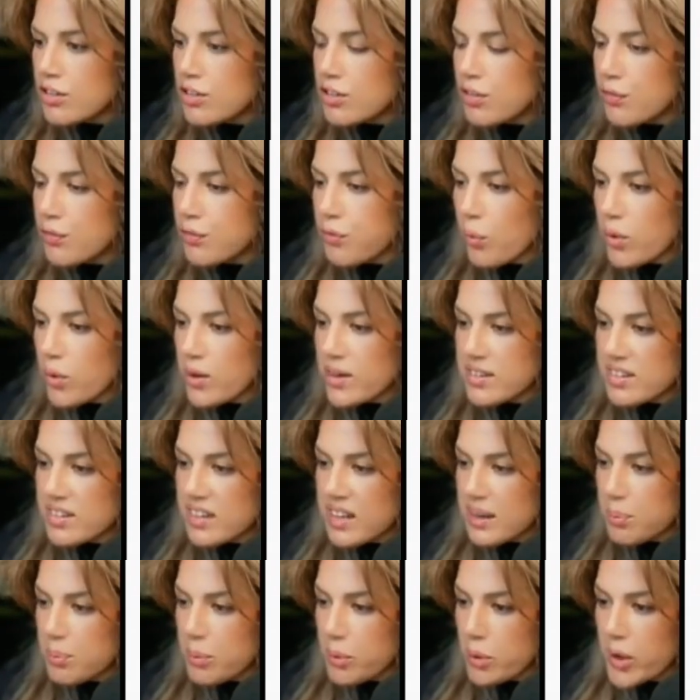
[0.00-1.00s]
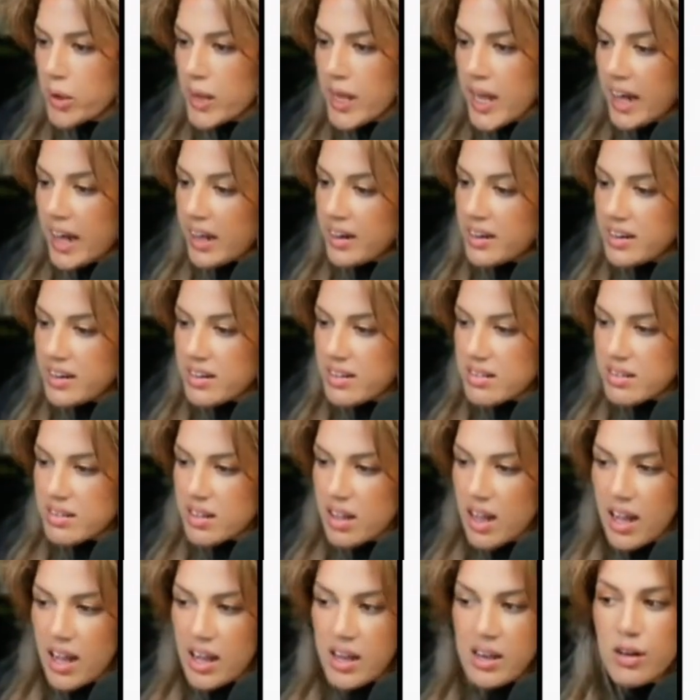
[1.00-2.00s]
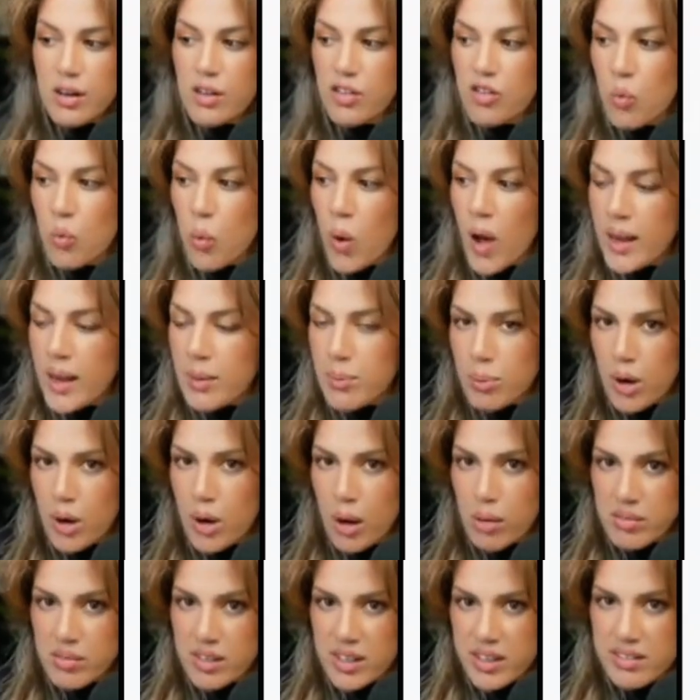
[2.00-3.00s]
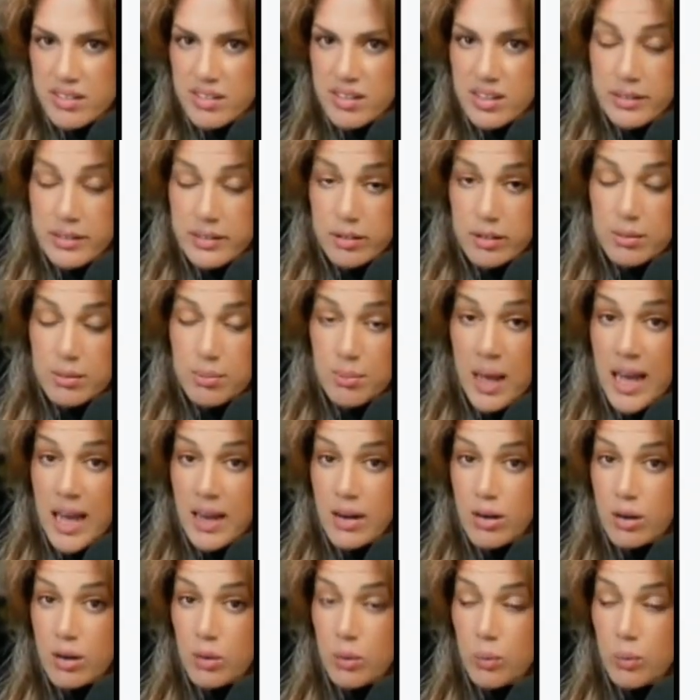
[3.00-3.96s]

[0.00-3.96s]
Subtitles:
So for example, it added a slide of why prompting skills matter,